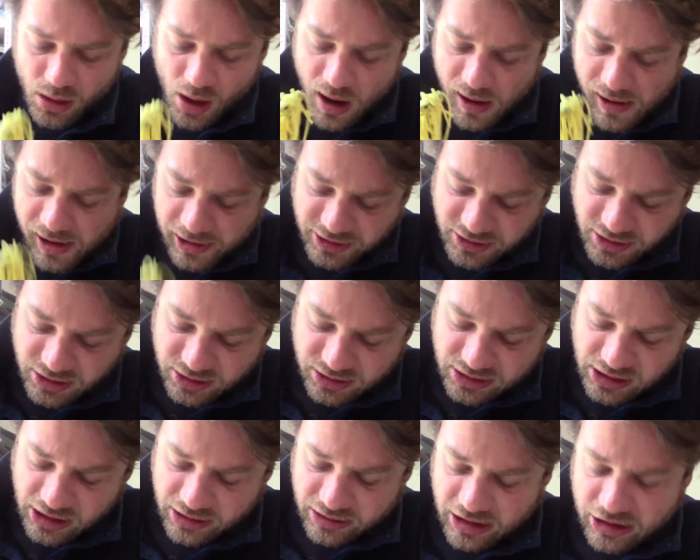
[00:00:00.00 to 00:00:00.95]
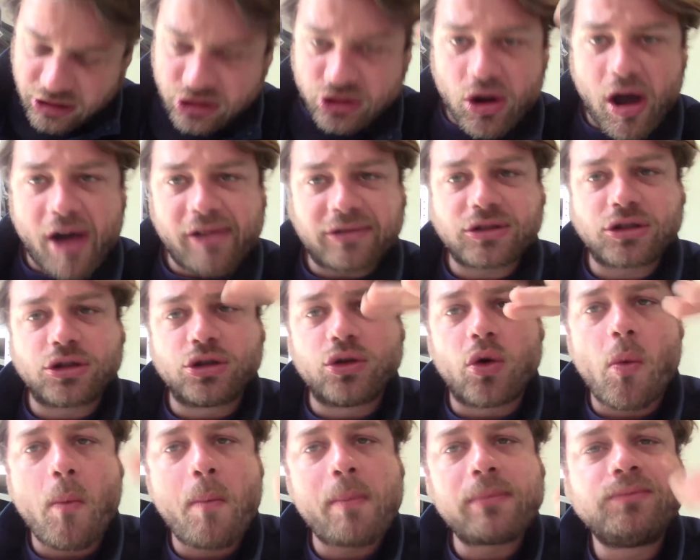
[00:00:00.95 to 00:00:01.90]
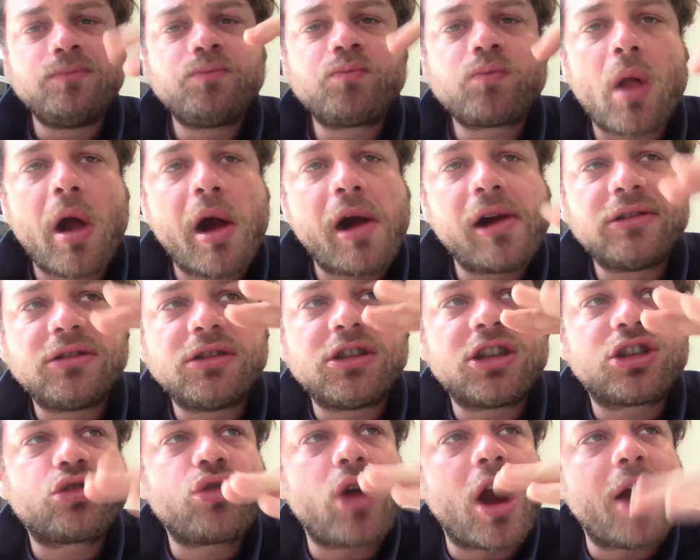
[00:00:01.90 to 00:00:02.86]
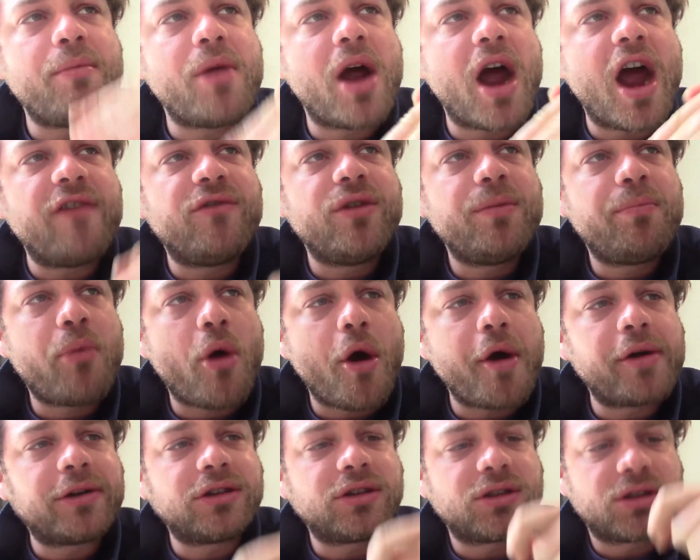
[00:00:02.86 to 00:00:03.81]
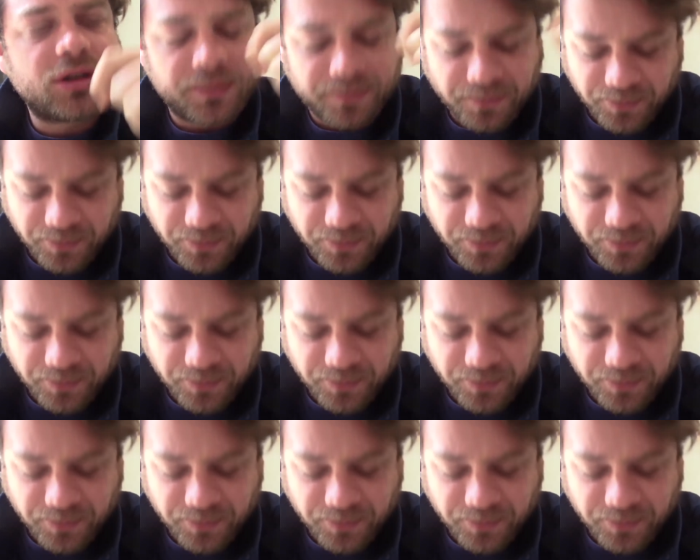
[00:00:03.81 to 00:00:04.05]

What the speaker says: aesthetic that you have to describe every point